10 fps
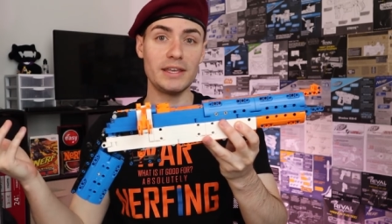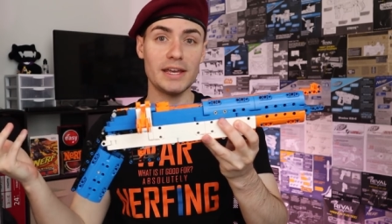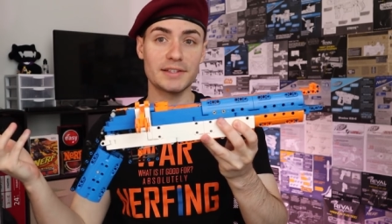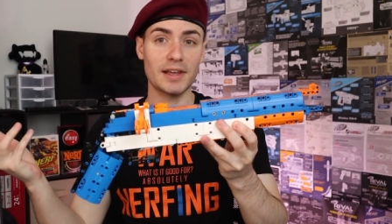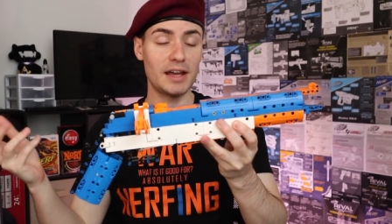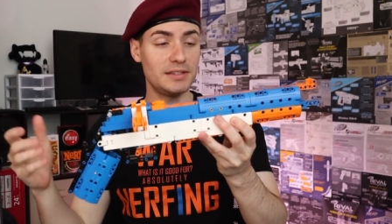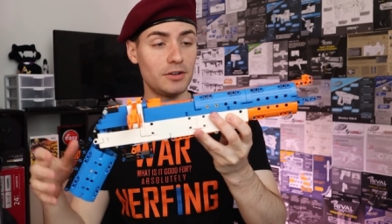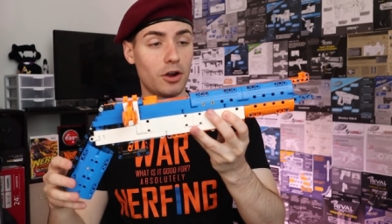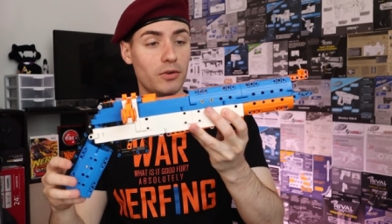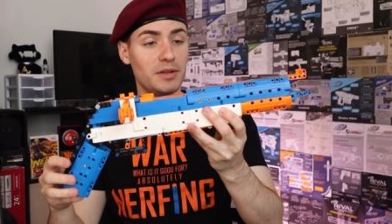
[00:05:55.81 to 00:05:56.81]
Why yes, I
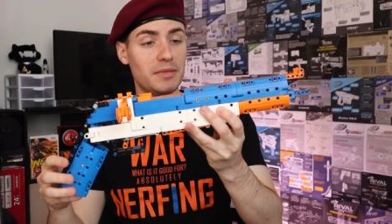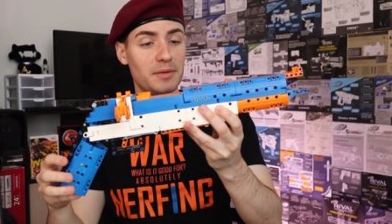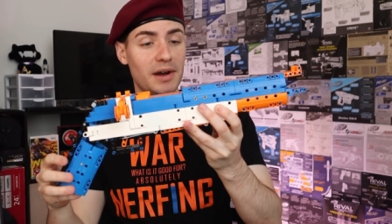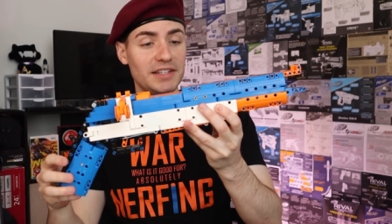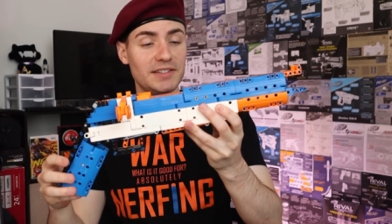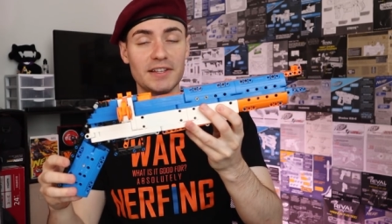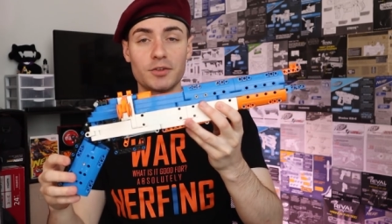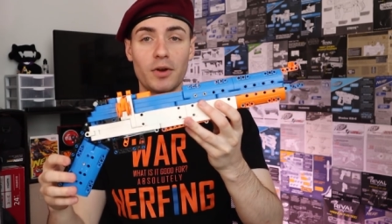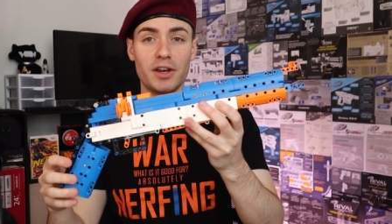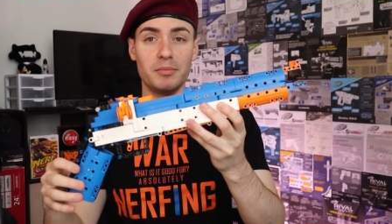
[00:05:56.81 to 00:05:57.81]
did already minimize
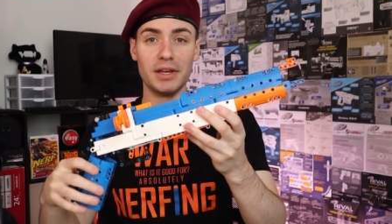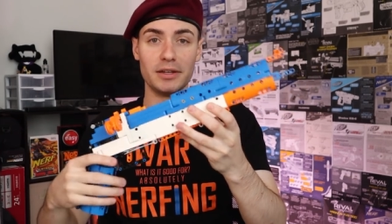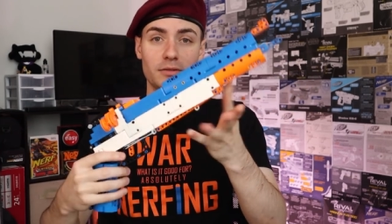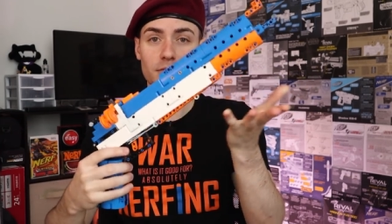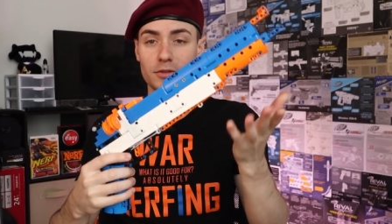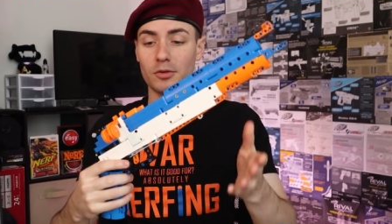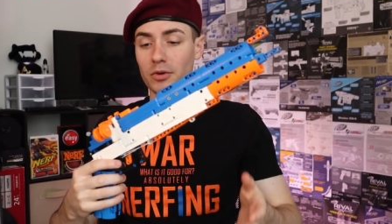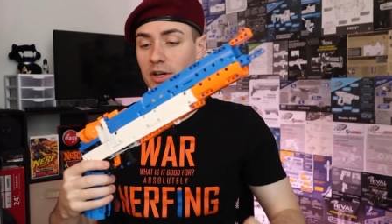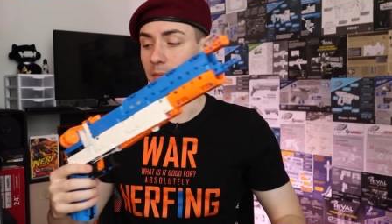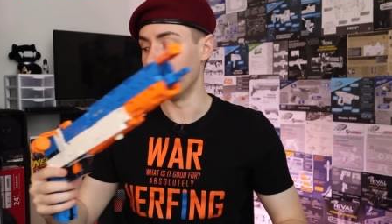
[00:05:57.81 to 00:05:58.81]
this quite a bit. Don't
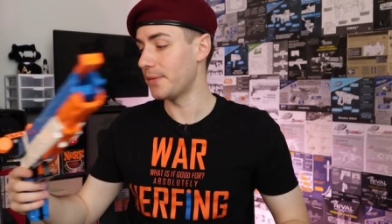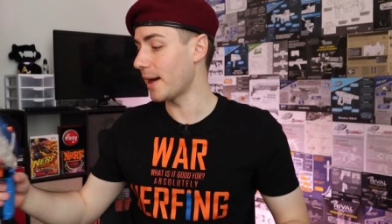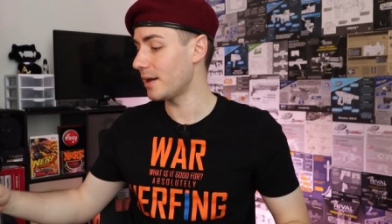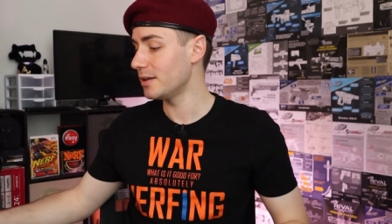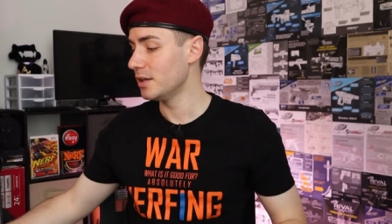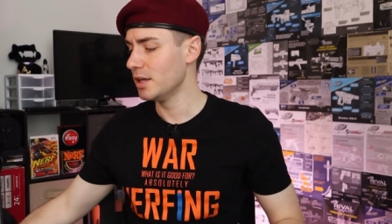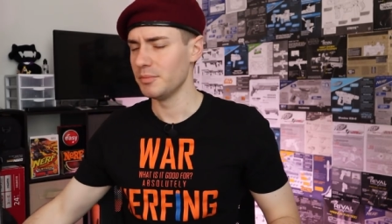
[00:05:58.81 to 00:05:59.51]
worry about that.